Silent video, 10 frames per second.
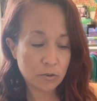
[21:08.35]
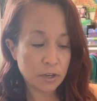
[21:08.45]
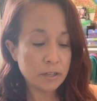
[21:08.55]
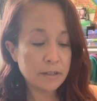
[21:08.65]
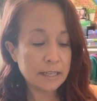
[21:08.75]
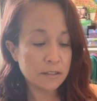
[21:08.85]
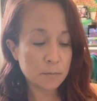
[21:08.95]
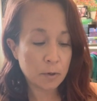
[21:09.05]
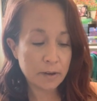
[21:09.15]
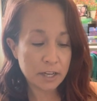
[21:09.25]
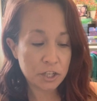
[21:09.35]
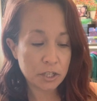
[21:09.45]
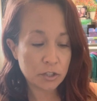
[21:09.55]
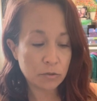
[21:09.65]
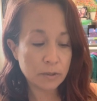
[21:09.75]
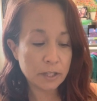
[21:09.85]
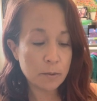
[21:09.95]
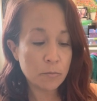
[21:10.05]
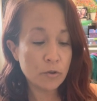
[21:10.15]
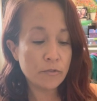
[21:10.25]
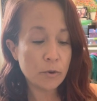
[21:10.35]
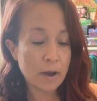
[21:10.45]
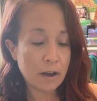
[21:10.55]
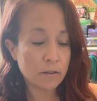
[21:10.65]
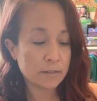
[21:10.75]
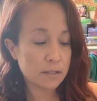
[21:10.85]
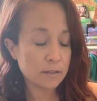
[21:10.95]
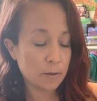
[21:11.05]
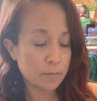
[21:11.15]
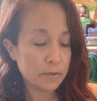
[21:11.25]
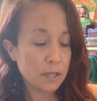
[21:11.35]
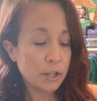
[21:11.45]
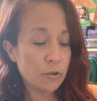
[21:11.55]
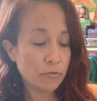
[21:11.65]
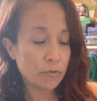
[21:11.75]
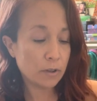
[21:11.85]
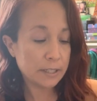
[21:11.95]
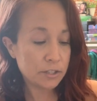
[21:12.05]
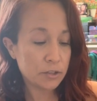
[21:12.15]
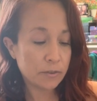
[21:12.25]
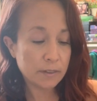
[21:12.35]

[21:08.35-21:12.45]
or you need inspiration to really move you out of a slump you have fallen into,